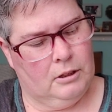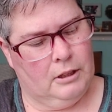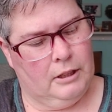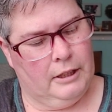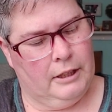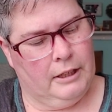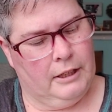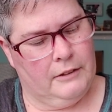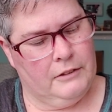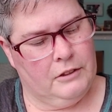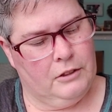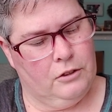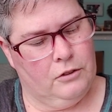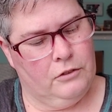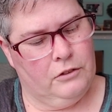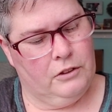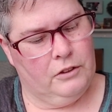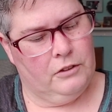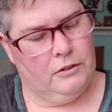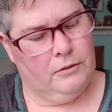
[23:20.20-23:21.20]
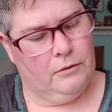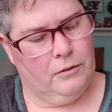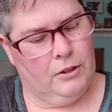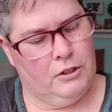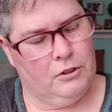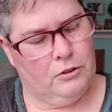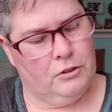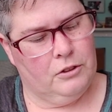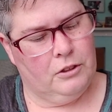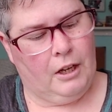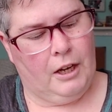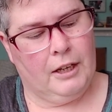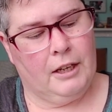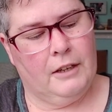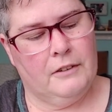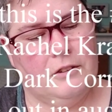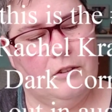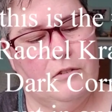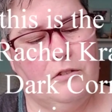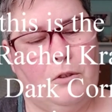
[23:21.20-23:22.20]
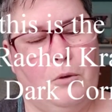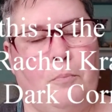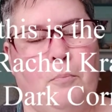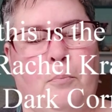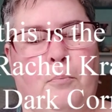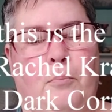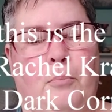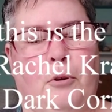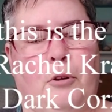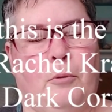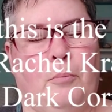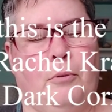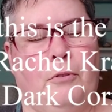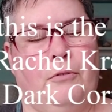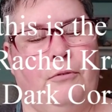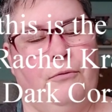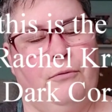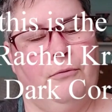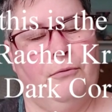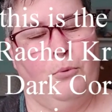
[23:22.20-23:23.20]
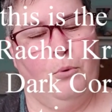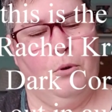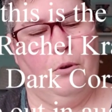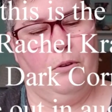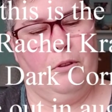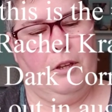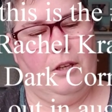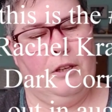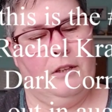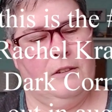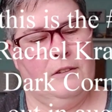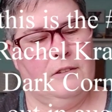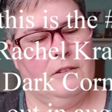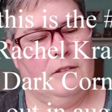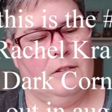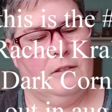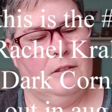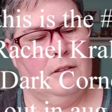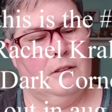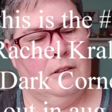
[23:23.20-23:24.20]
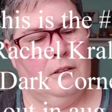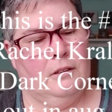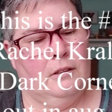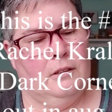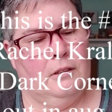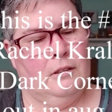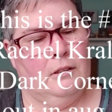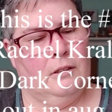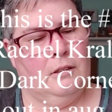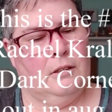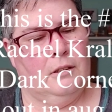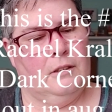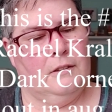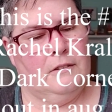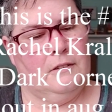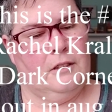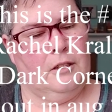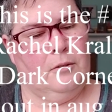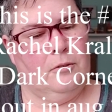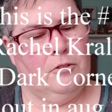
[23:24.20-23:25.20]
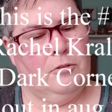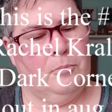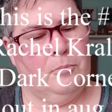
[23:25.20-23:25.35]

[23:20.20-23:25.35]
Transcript: I guess a new season of Rachel's. I guess there's a book before this, it seems,